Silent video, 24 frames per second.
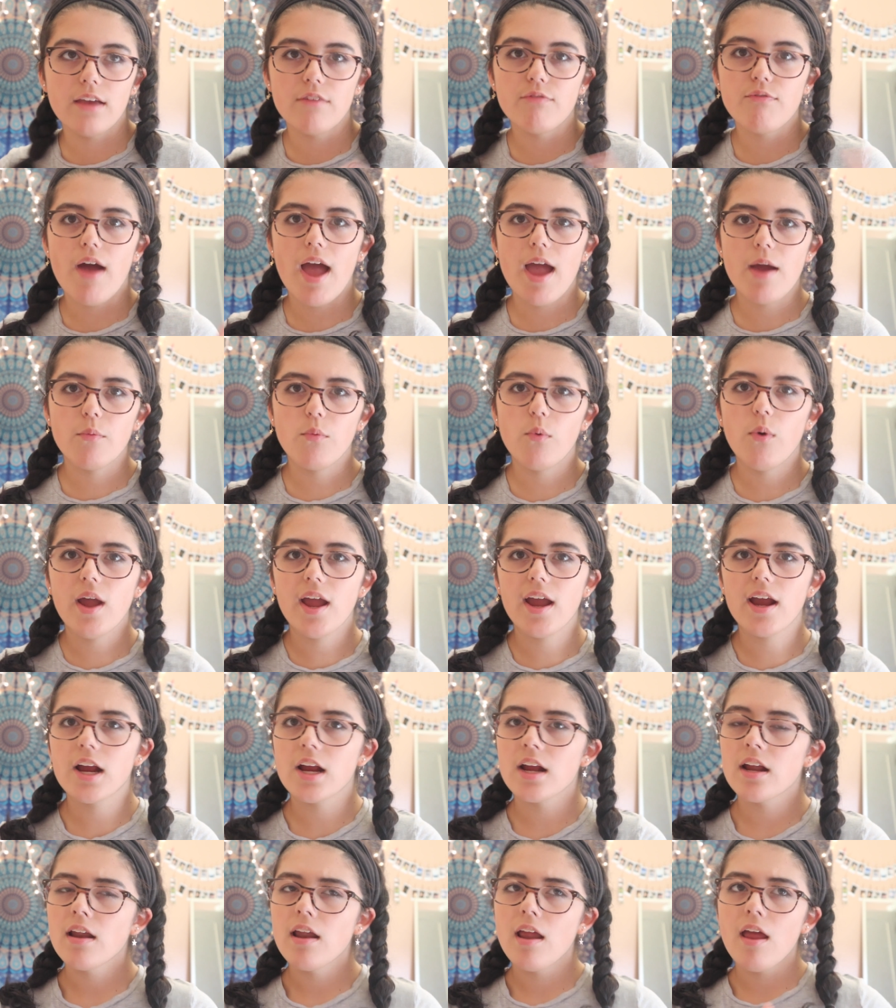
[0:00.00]
if I
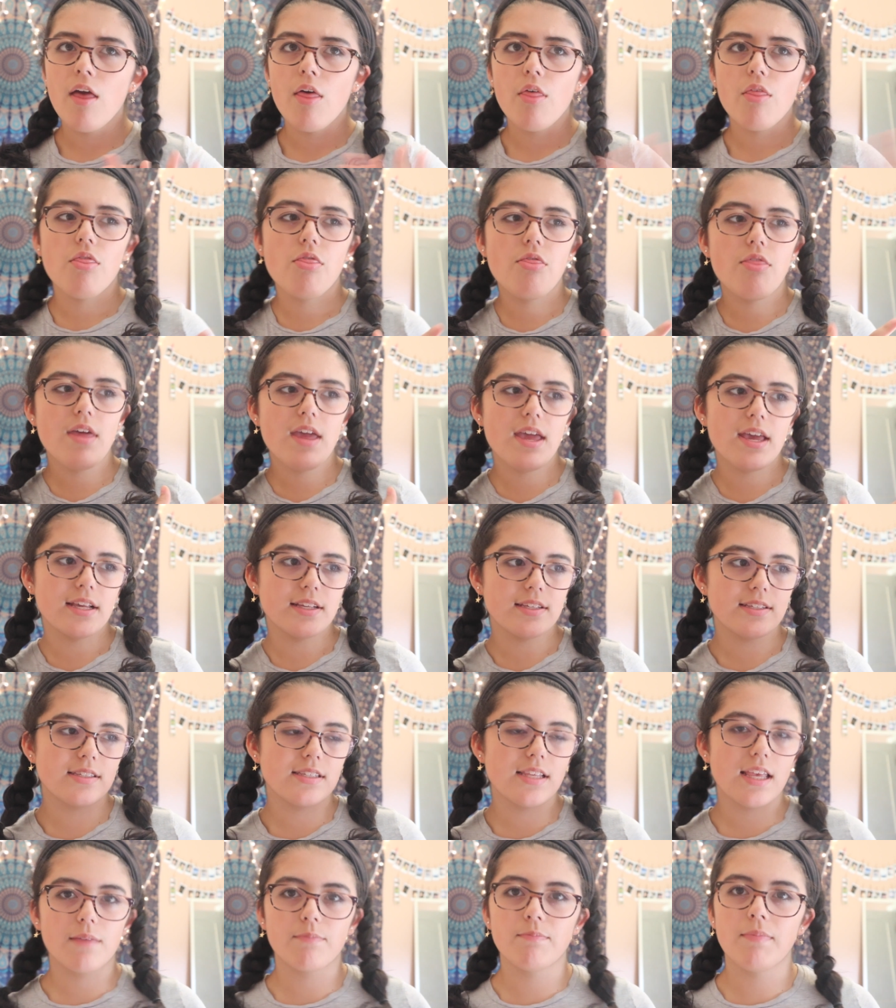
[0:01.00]
wear
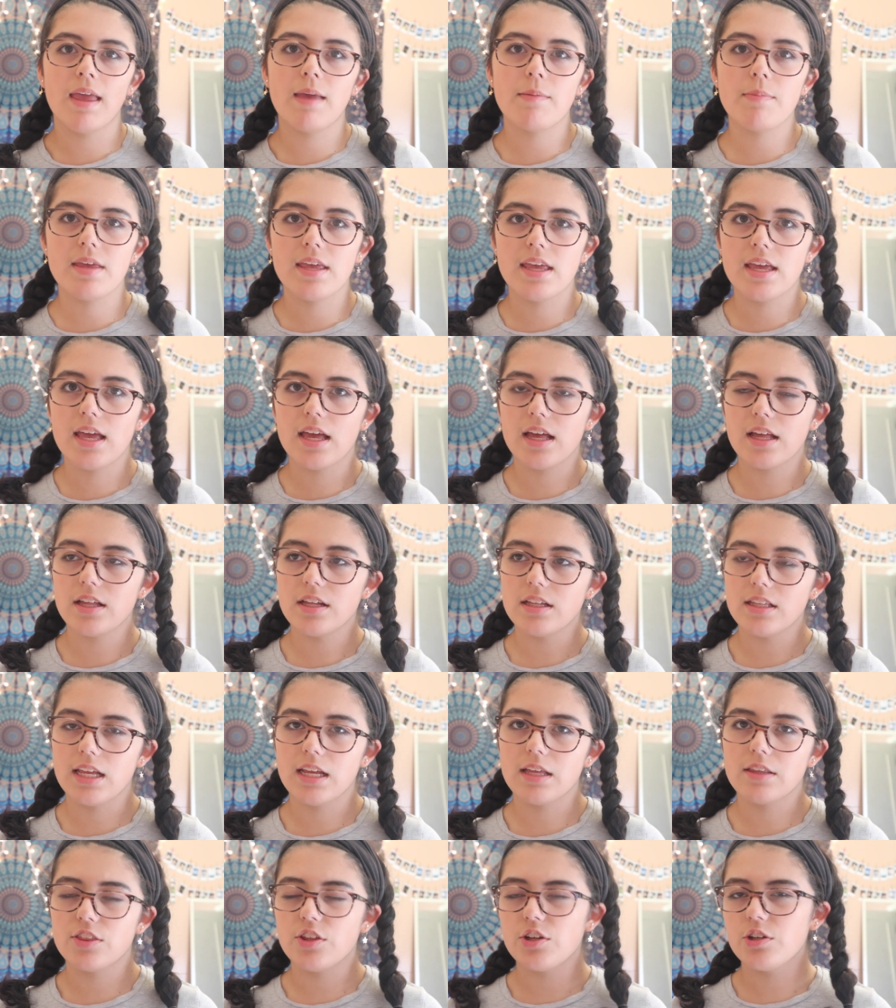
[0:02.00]
this like maybe
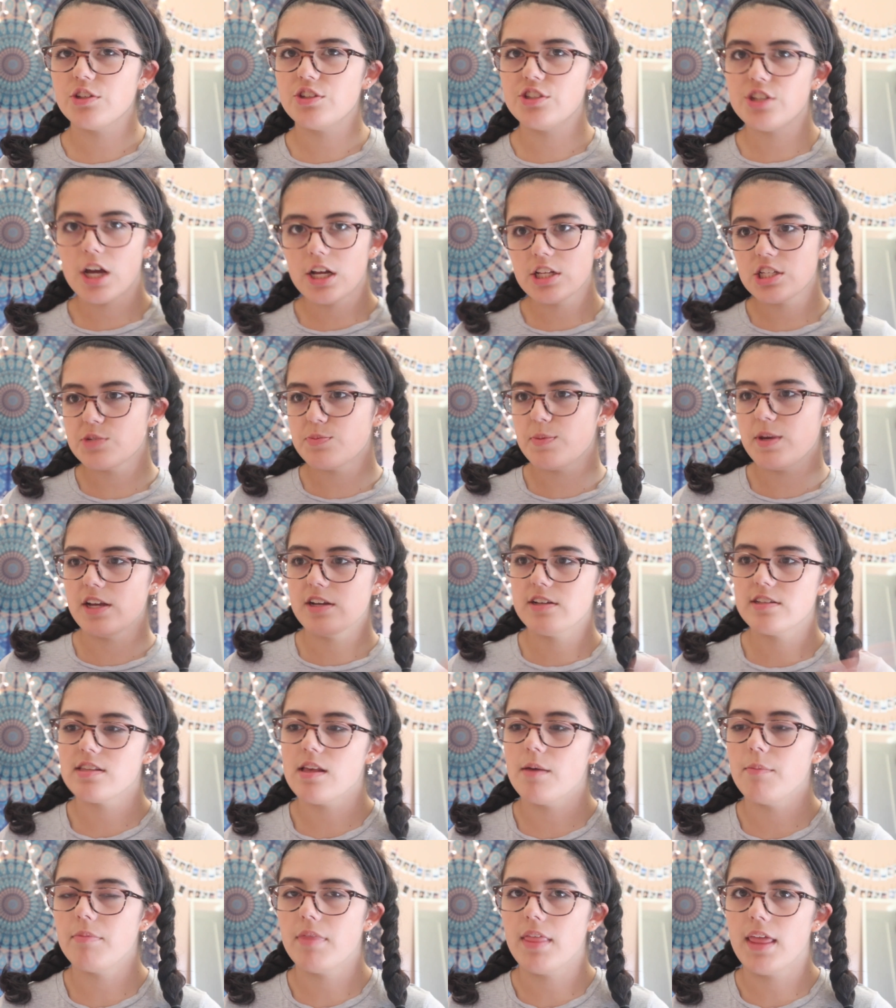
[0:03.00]
like they'll judge me or
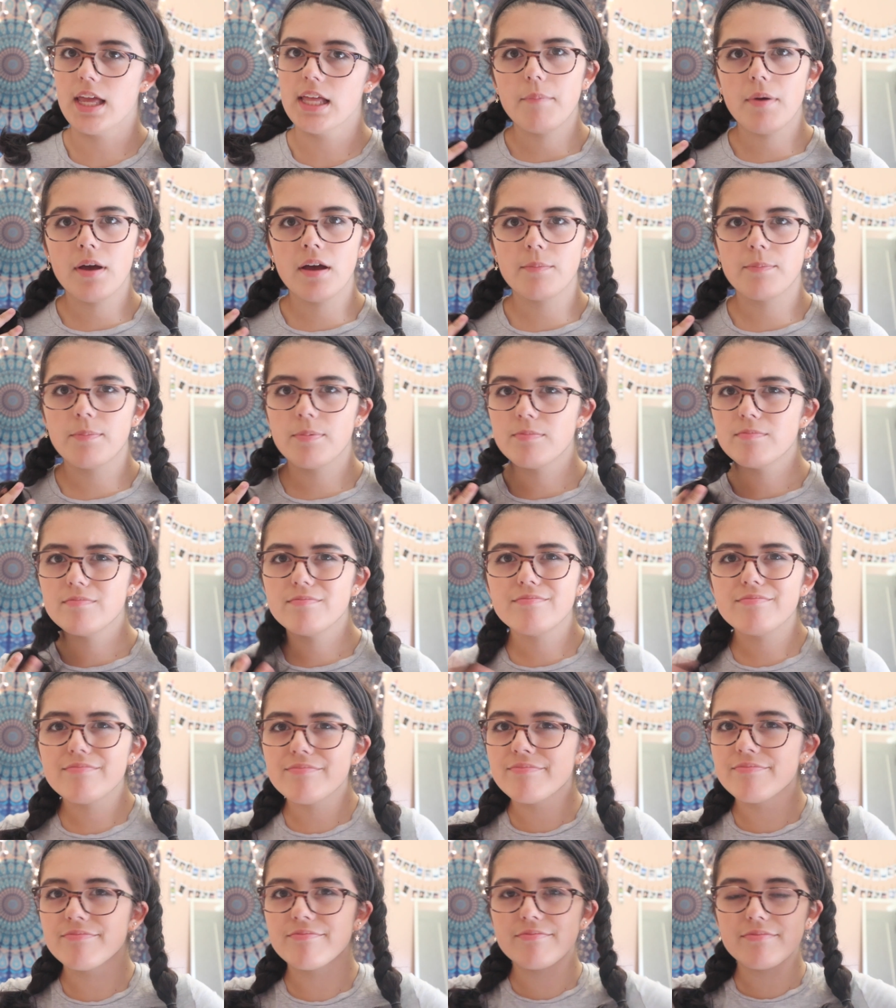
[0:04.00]
something but
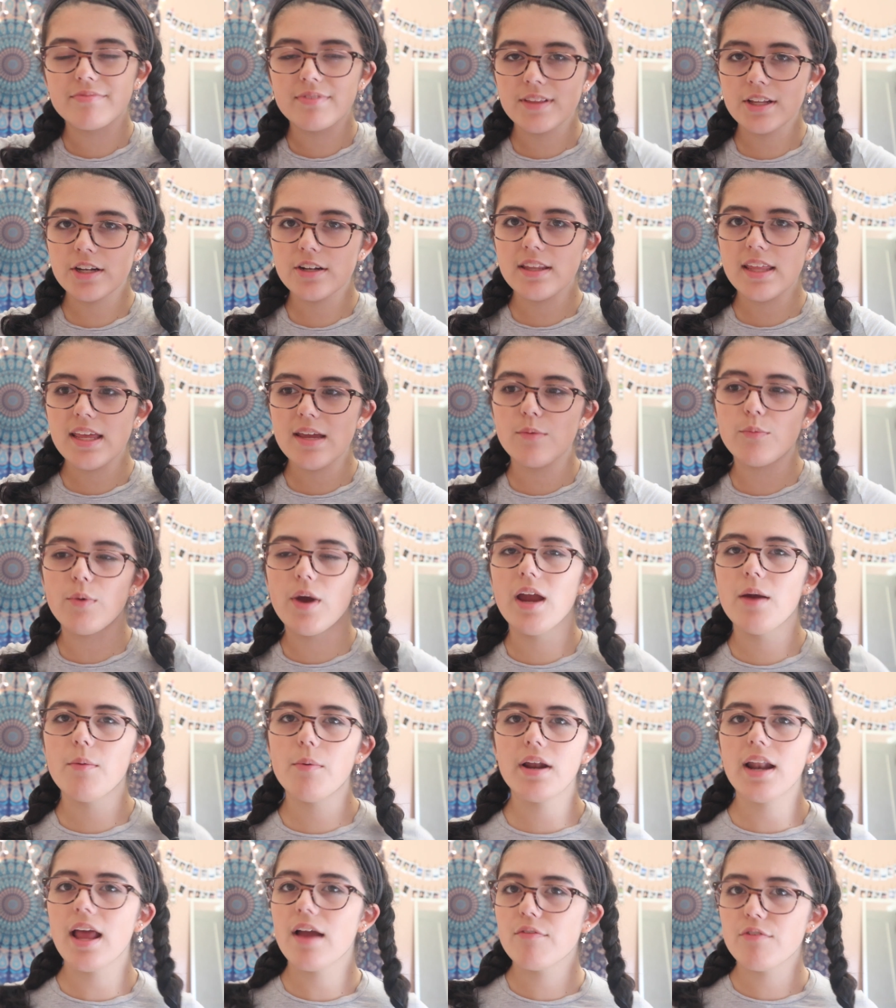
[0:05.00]
literally wear
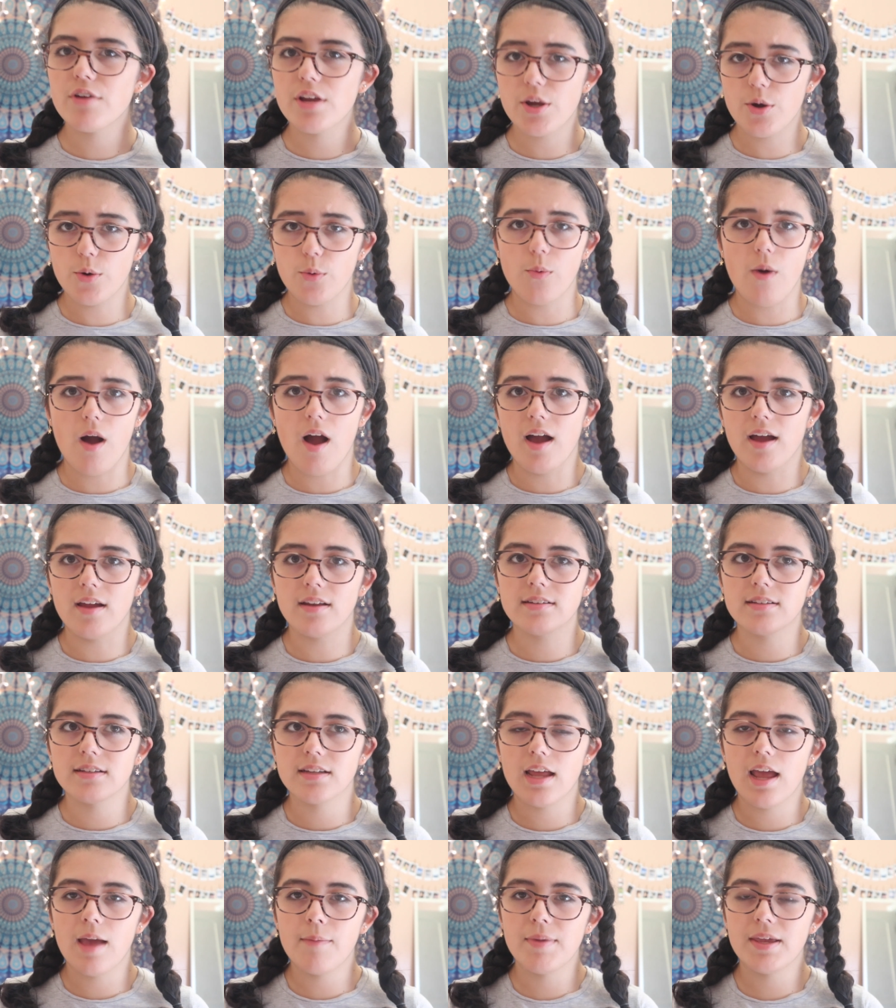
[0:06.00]
whatever you want.
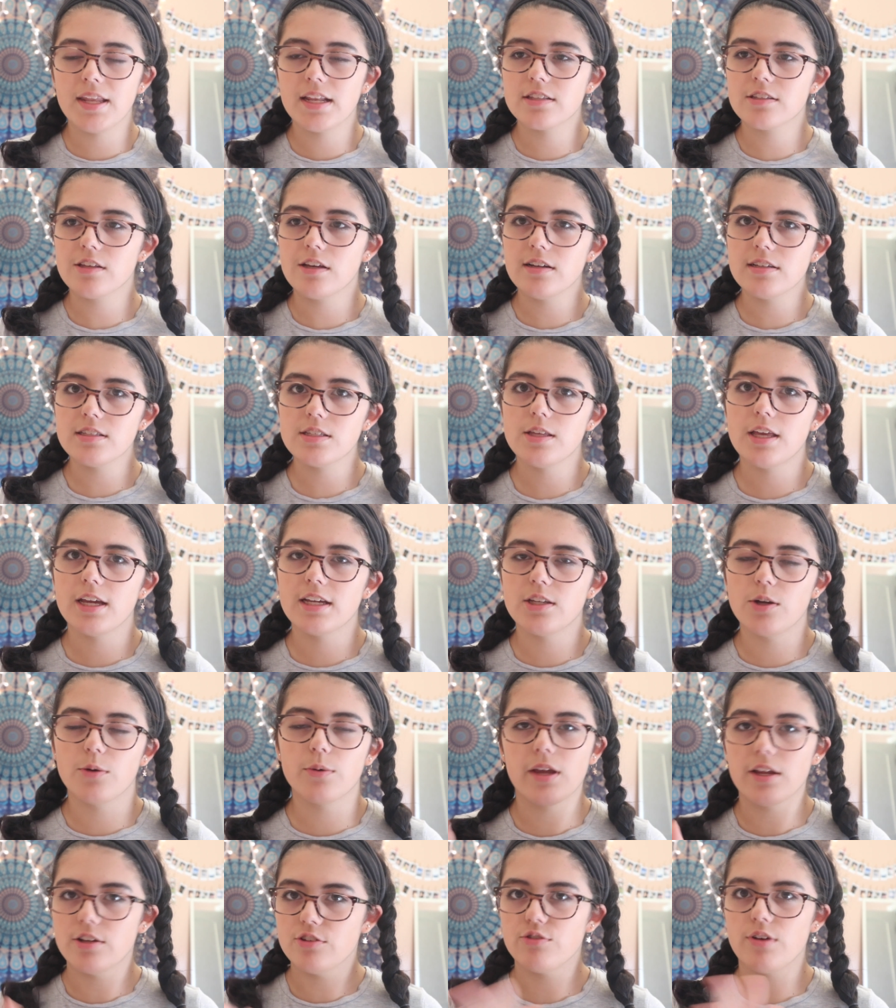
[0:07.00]
I mean, as long as you like
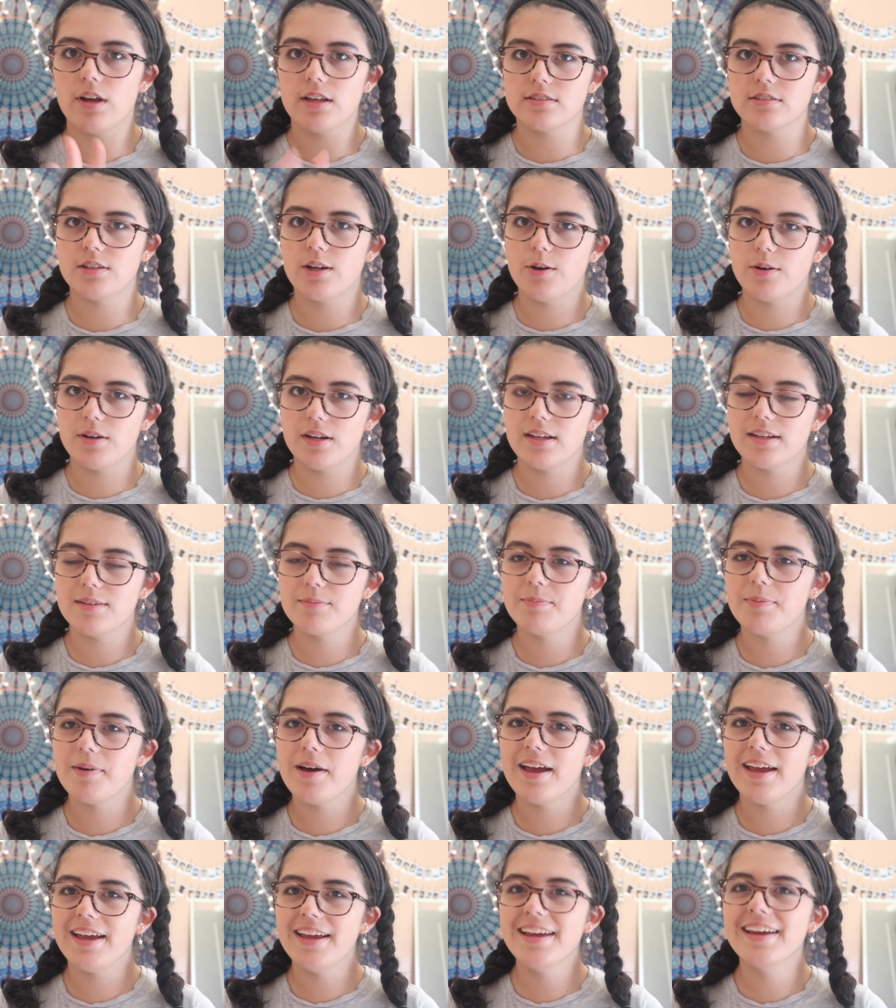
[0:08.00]
don't get dress coded.
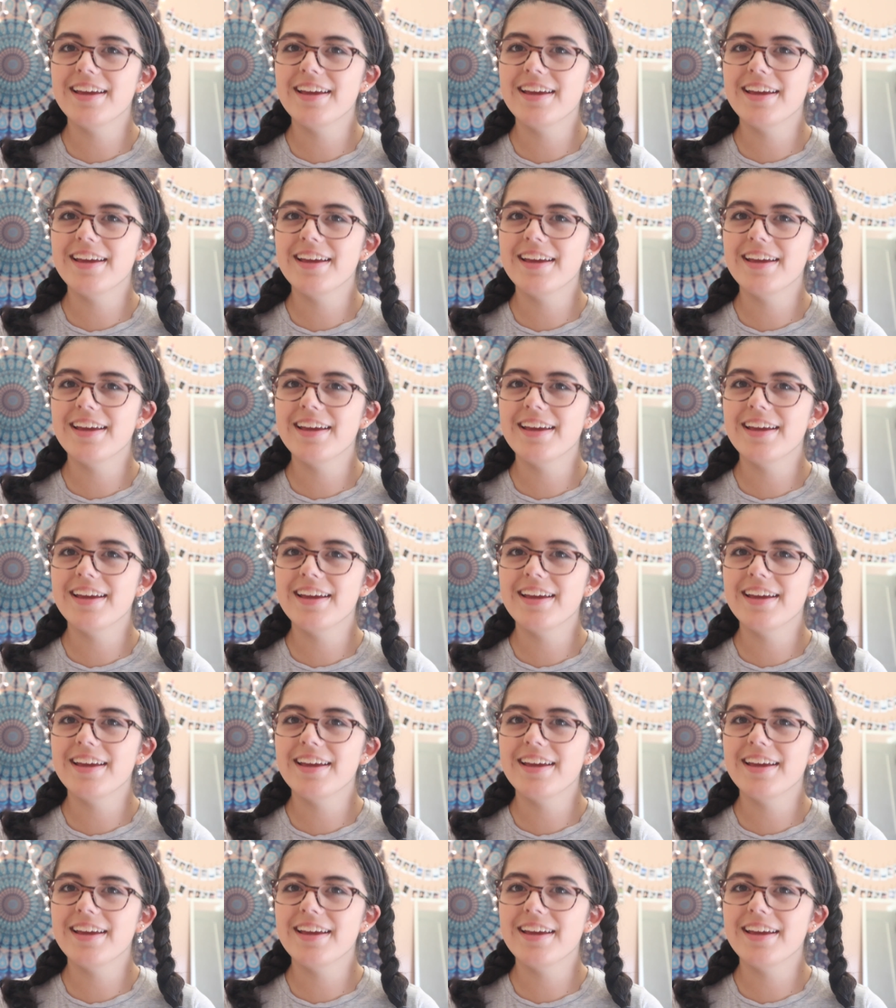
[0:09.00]
But